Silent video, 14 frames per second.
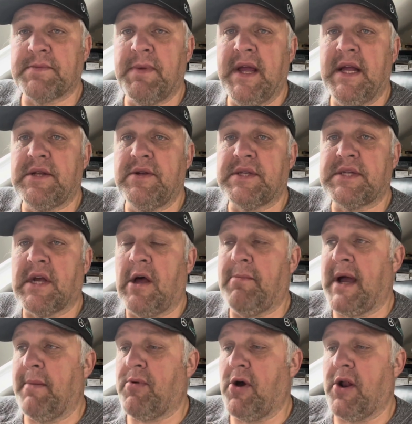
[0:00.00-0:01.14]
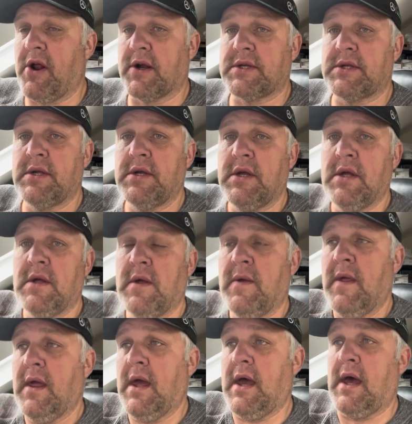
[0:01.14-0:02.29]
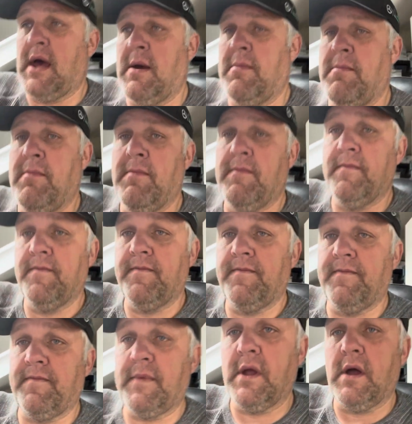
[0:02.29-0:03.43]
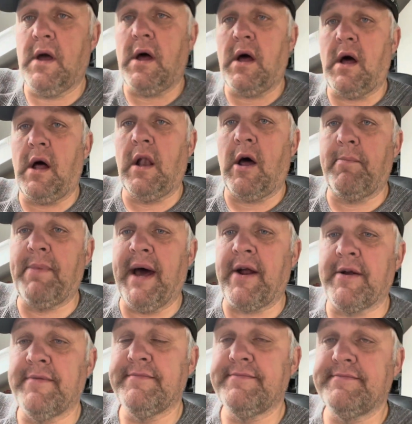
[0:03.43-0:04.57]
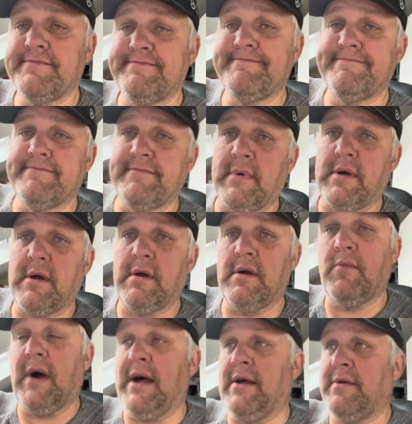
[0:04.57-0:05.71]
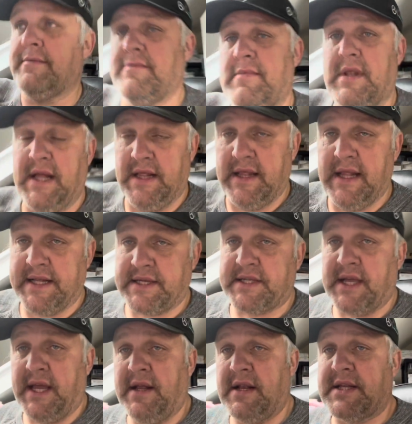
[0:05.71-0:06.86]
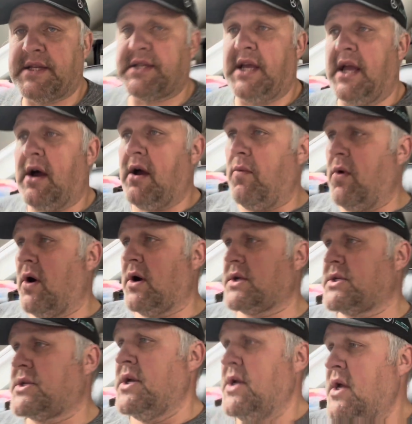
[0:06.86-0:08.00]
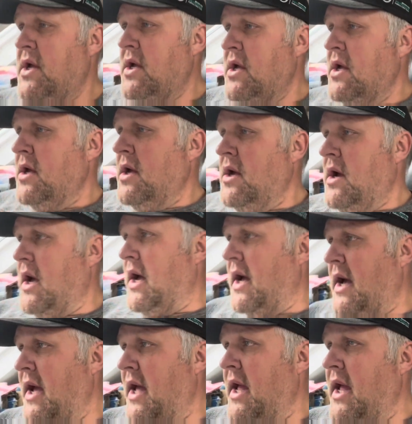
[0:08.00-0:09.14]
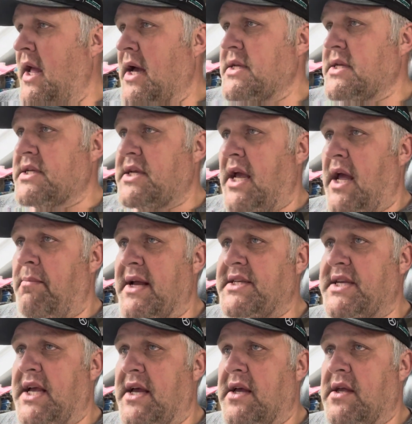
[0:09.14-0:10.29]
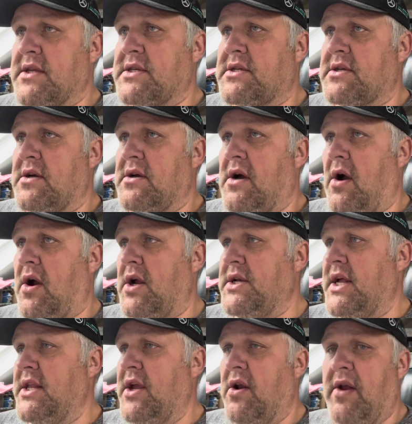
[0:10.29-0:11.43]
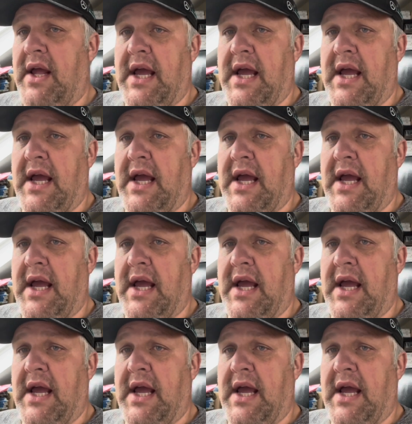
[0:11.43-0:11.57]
me to sell my product a lot better. Well, let's see. Let's see how it works. As I say, my sales are continually